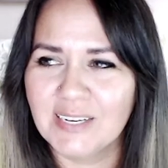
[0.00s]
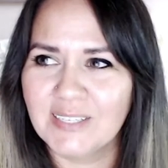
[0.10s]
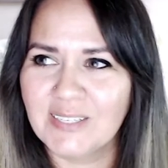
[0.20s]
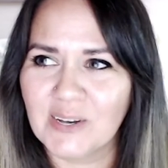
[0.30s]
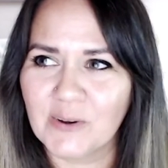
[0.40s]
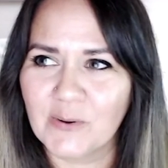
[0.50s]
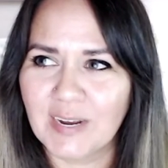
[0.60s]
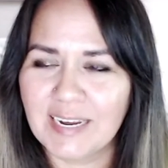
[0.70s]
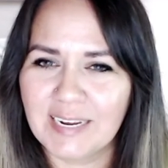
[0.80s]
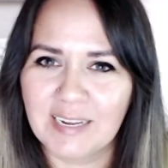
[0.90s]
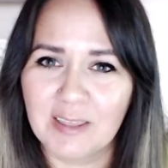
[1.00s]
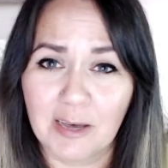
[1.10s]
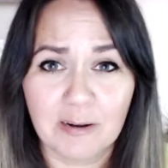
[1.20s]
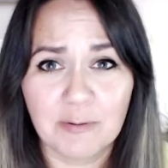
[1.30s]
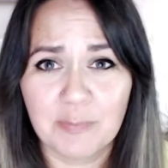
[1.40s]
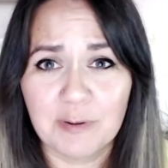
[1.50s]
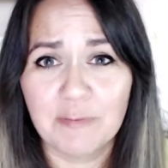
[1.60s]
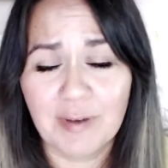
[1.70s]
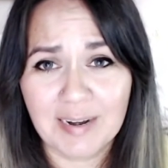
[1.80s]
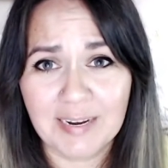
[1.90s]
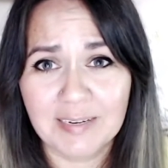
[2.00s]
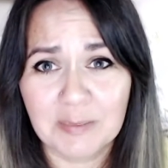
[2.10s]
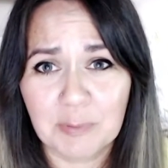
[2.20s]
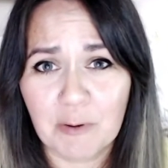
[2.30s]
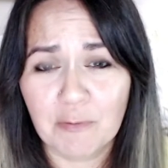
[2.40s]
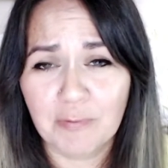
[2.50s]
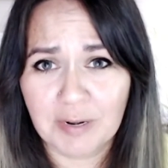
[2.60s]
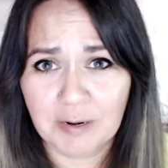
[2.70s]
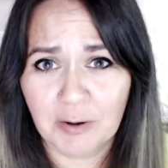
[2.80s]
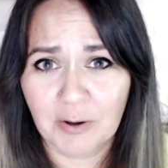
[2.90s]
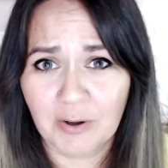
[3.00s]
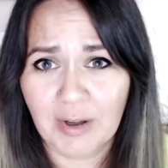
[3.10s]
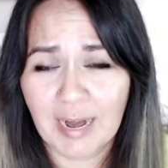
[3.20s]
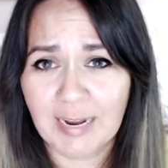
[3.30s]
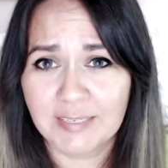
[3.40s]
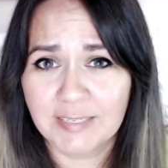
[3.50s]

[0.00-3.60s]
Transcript: so he thought it would be funny to poke fun at her and